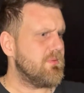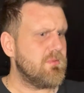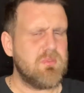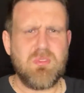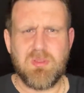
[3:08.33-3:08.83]

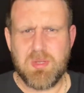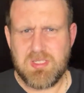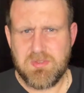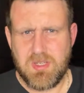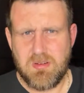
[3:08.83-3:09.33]
Not the best
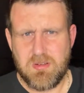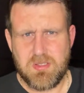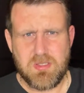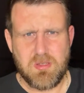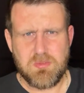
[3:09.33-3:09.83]
figure in
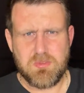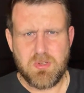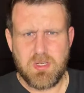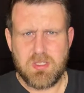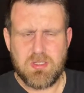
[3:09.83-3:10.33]
terms of
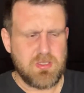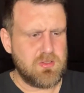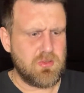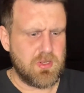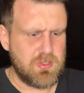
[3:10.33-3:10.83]
trying
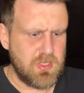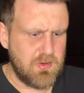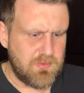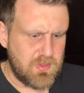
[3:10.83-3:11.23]
to shift.